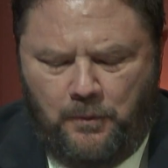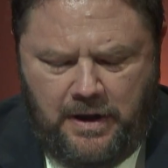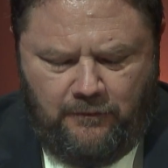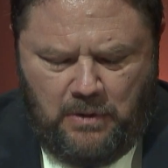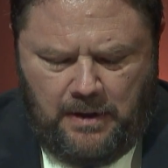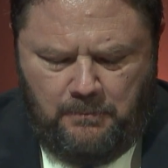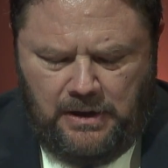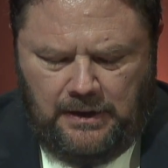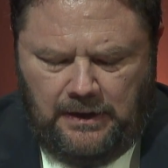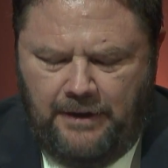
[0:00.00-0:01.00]
We have about a
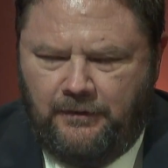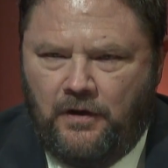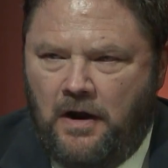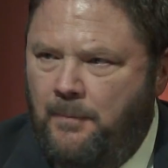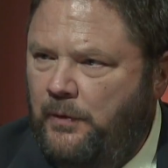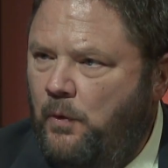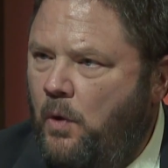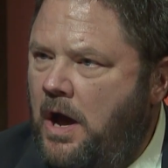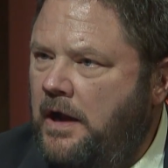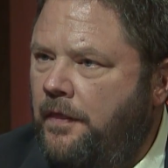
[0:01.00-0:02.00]
minute yeah. left. Talk about the
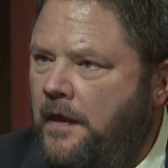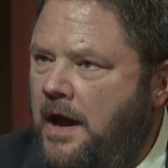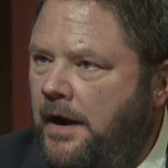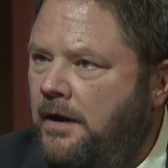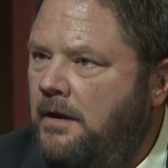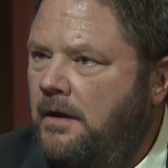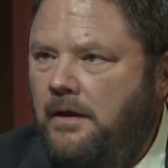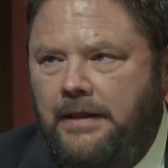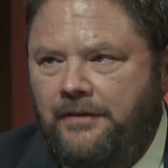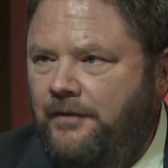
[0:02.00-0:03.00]
walkathon.
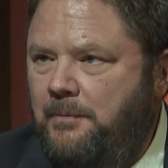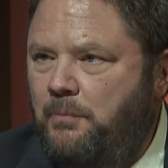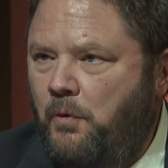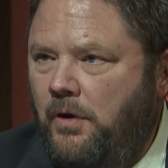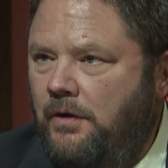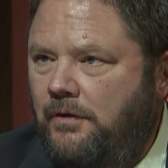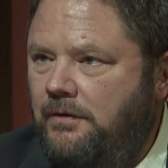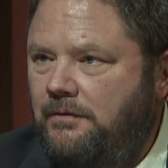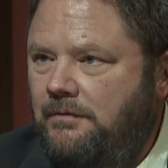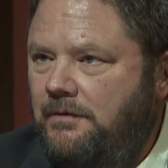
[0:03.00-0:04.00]
That's an important
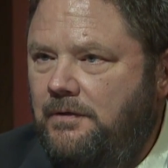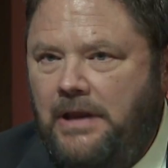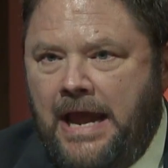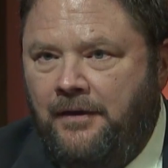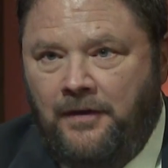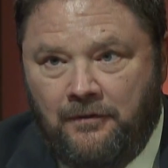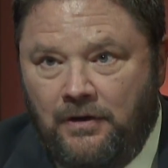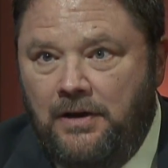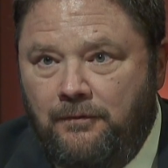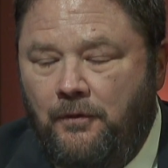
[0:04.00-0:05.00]

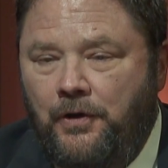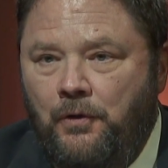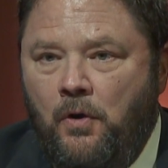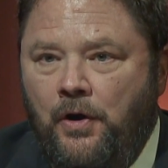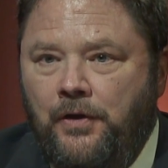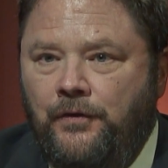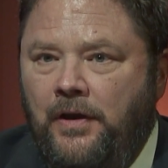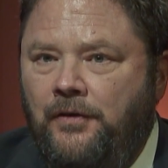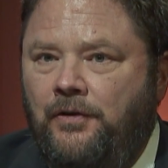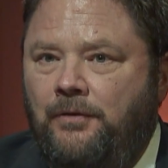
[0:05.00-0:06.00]
activity for yes, your organization.